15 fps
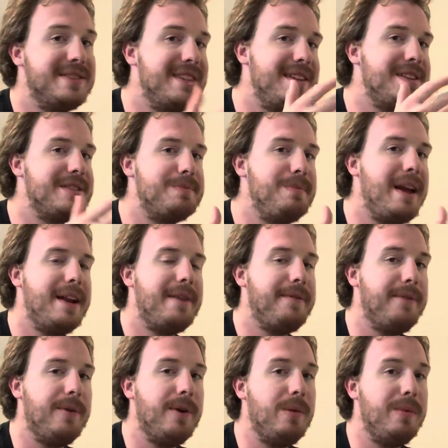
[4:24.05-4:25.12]
They just made up
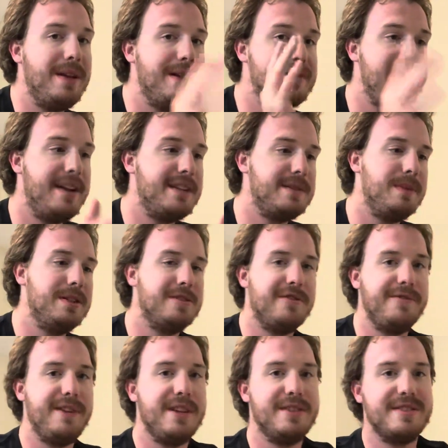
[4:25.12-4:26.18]
for it with a ton of special
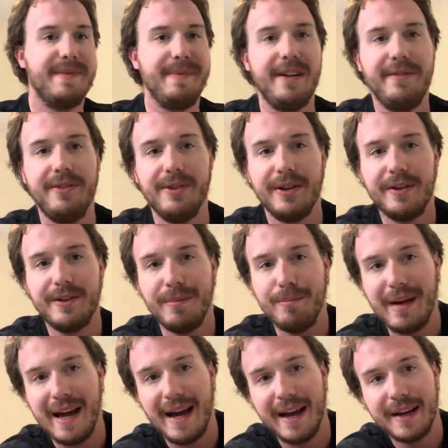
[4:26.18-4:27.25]
features. I mean, if you look on the
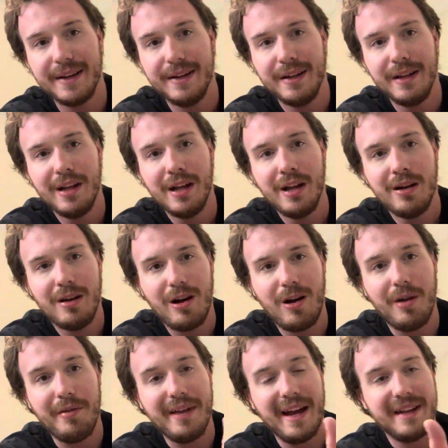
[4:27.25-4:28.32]
back,
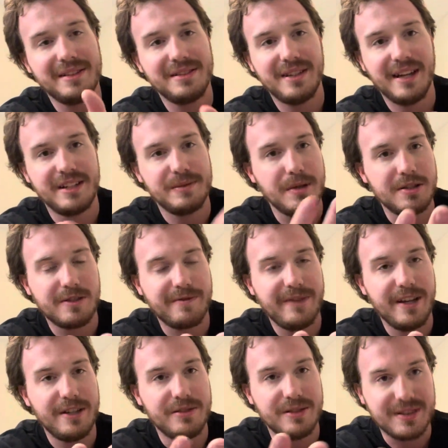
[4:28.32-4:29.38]
all that's like special
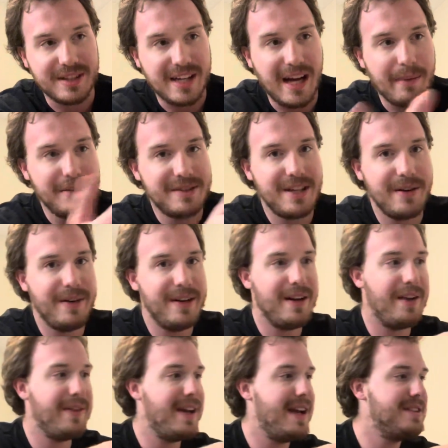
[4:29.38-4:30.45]
features and commentary and
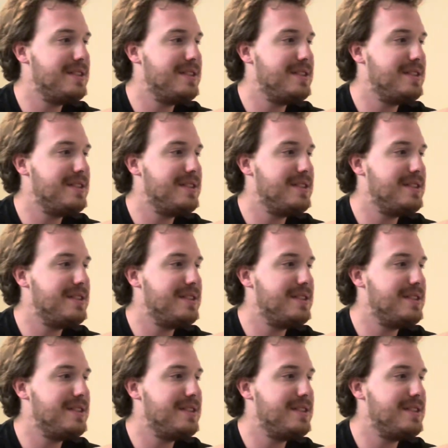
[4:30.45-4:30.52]
all that.